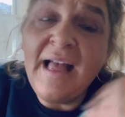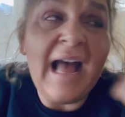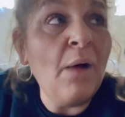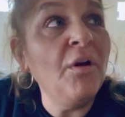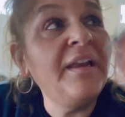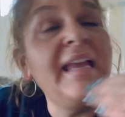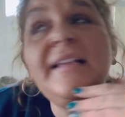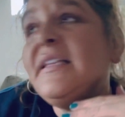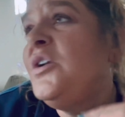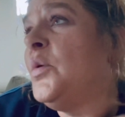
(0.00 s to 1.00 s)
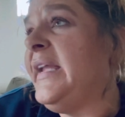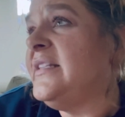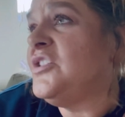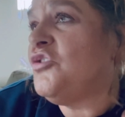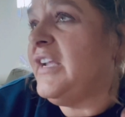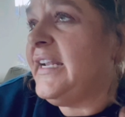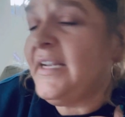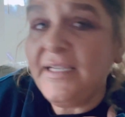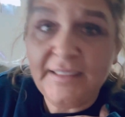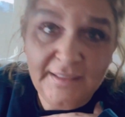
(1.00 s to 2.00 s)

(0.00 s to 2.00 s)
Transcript: How are kings and queens treated?